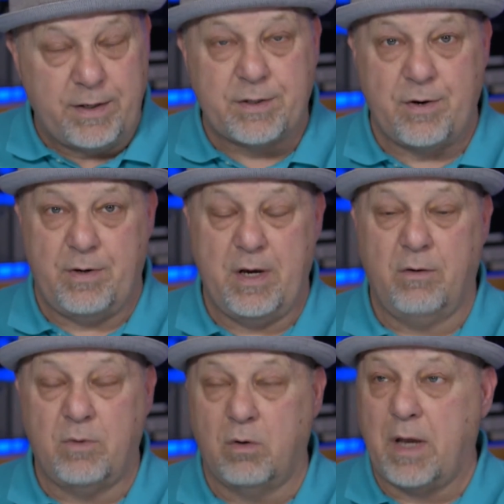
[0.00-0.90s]

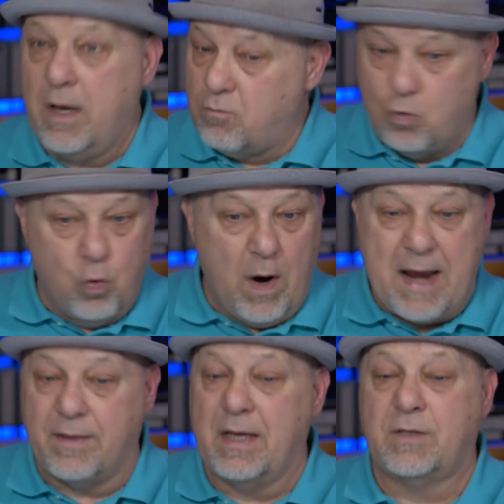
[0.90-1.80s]
studio. Okay,
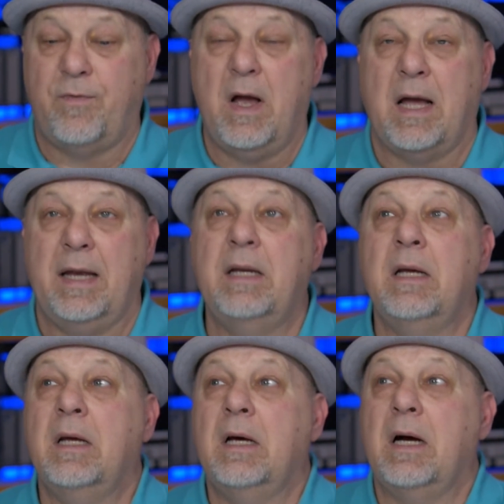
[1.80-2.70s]
great, that's fine.
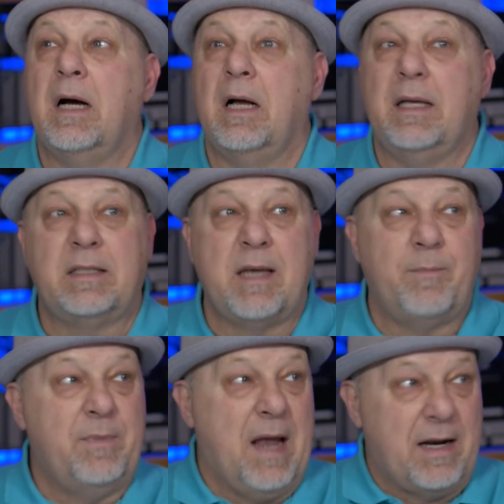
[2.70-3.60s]

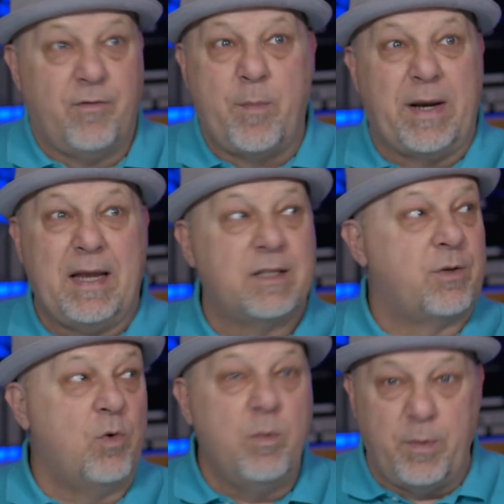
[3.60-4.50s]
Except not everybody has
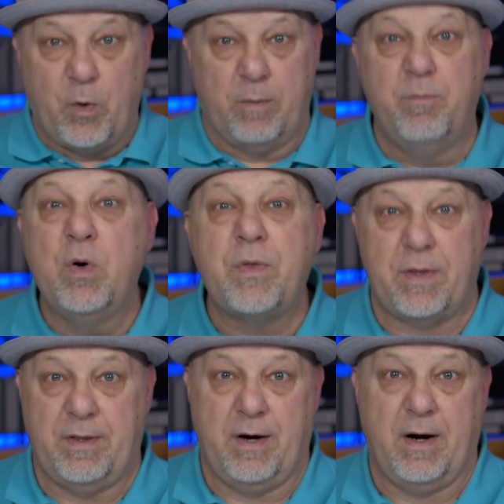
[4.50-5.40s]
the room to put a booth
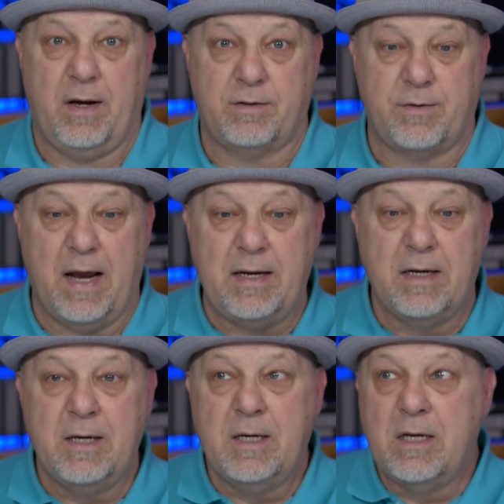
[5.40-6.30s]
in their house, right?
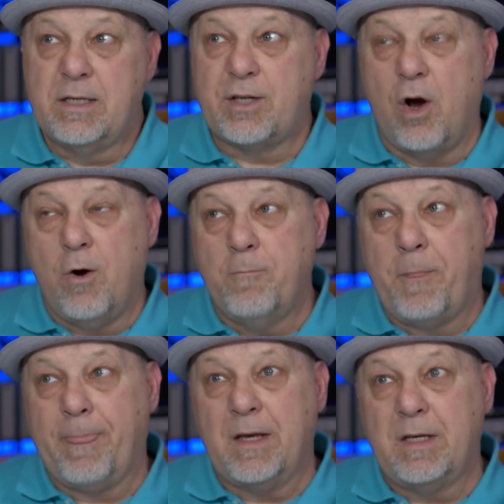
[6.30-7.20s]
So
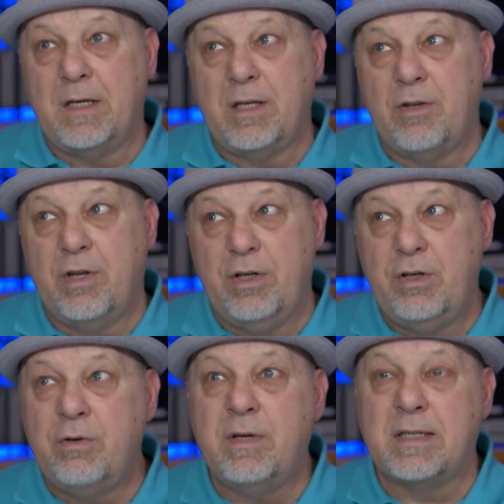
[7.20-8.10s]
the
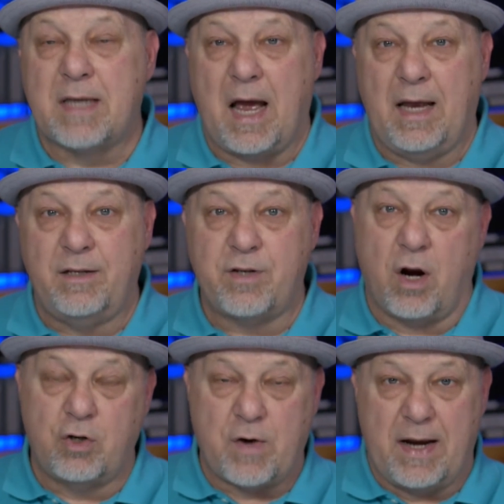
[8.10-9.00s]
new designs
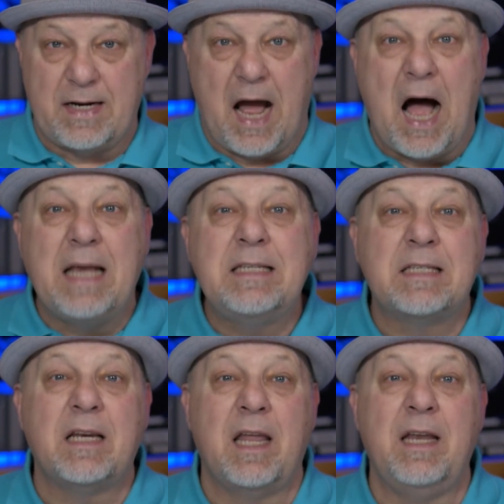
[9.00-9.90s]
are trying to
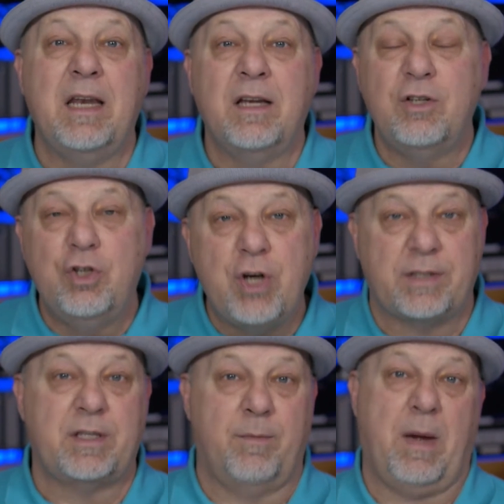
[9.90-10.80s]
isolate
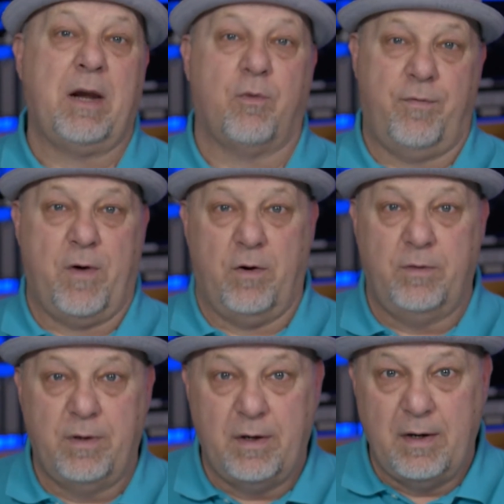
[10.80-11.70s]
just the
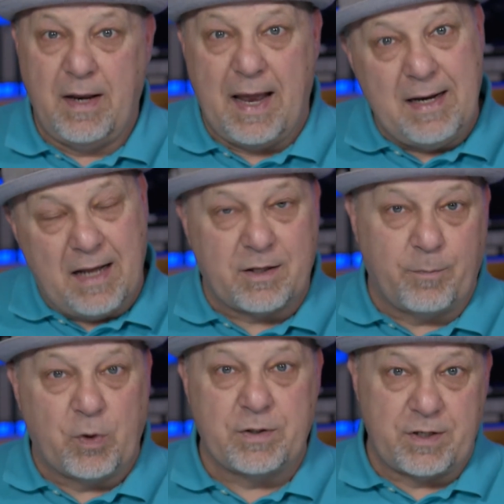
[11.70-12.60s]
microphone and not the
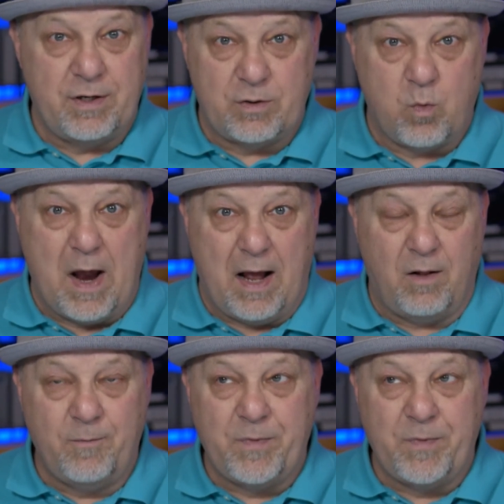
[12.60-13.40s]
person as well,